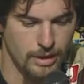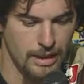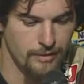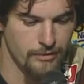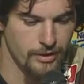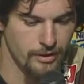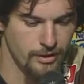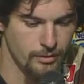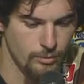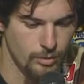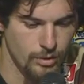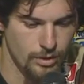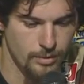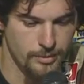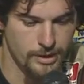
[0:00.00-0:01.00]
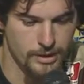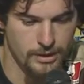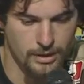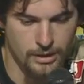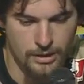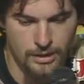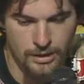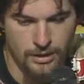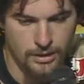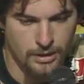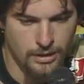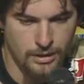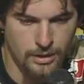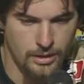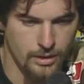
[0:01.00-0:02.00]
confidence in Wolves, and
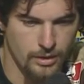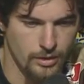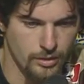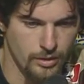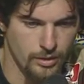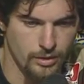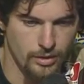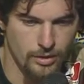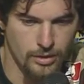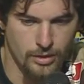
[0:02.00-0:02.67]
you know,